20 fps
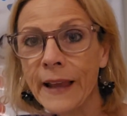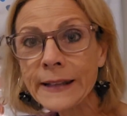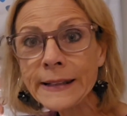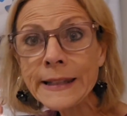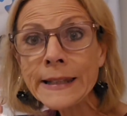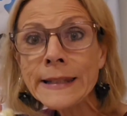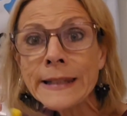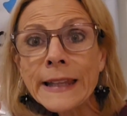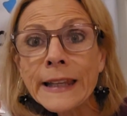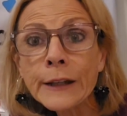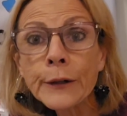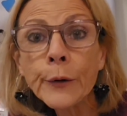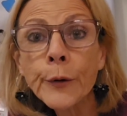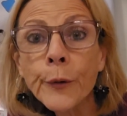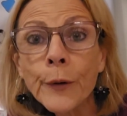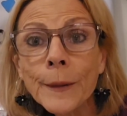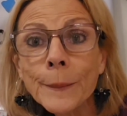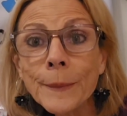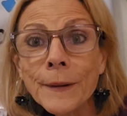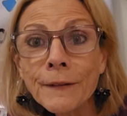I need to get a
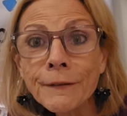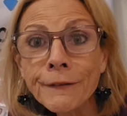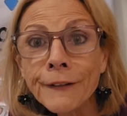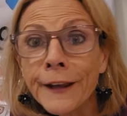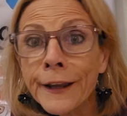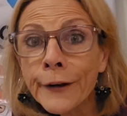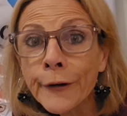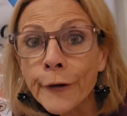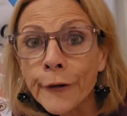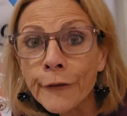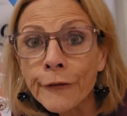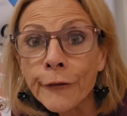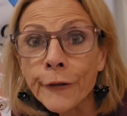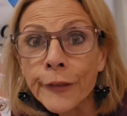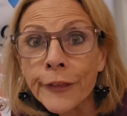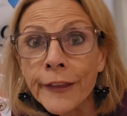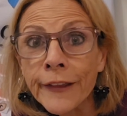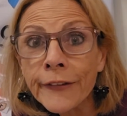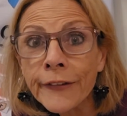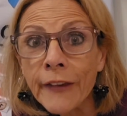creepy finger
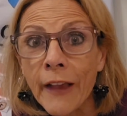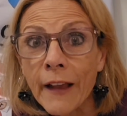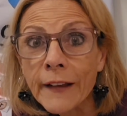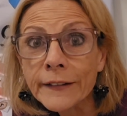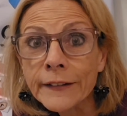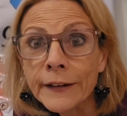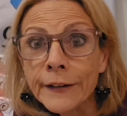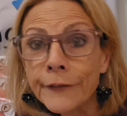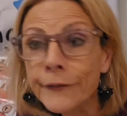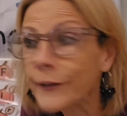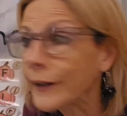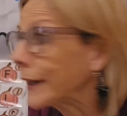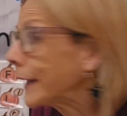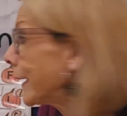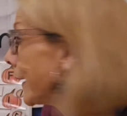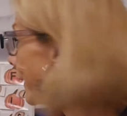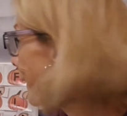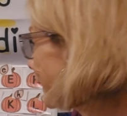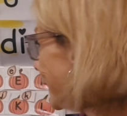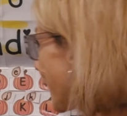for this
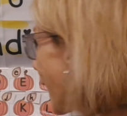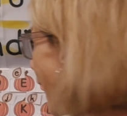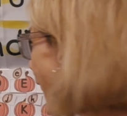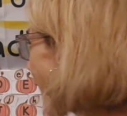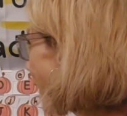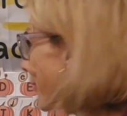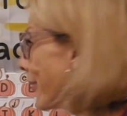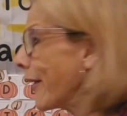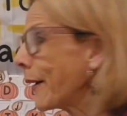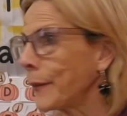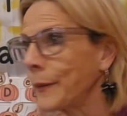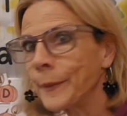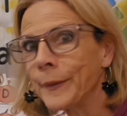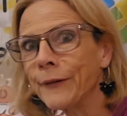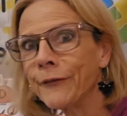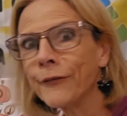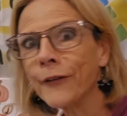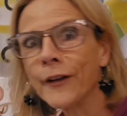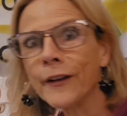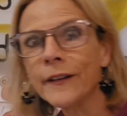activity. Yeah, that would
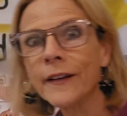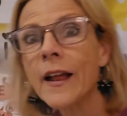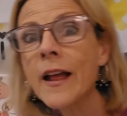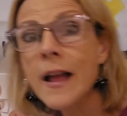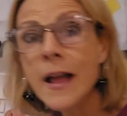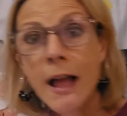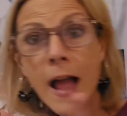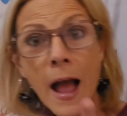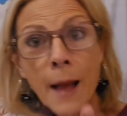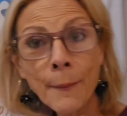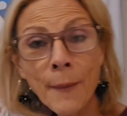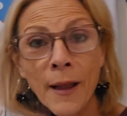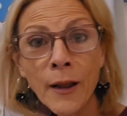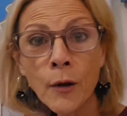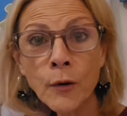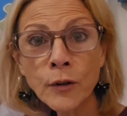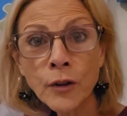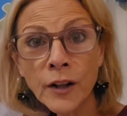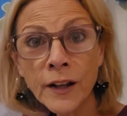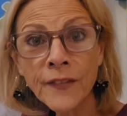be fun. I
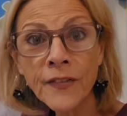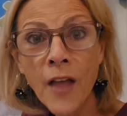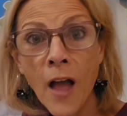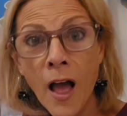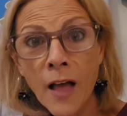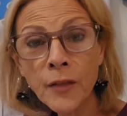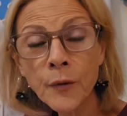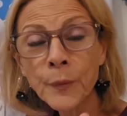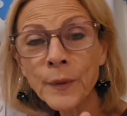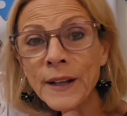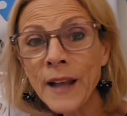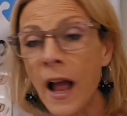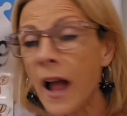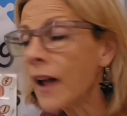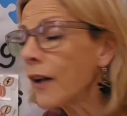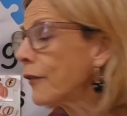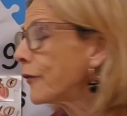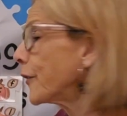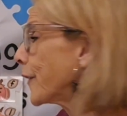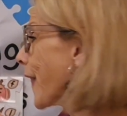might go look in the Halloween
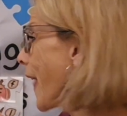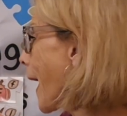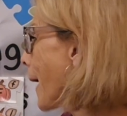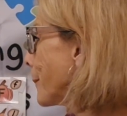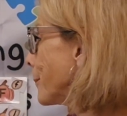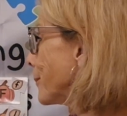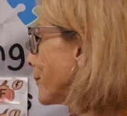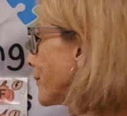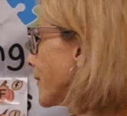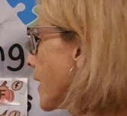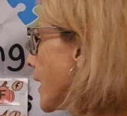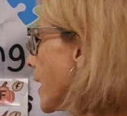aisle for that.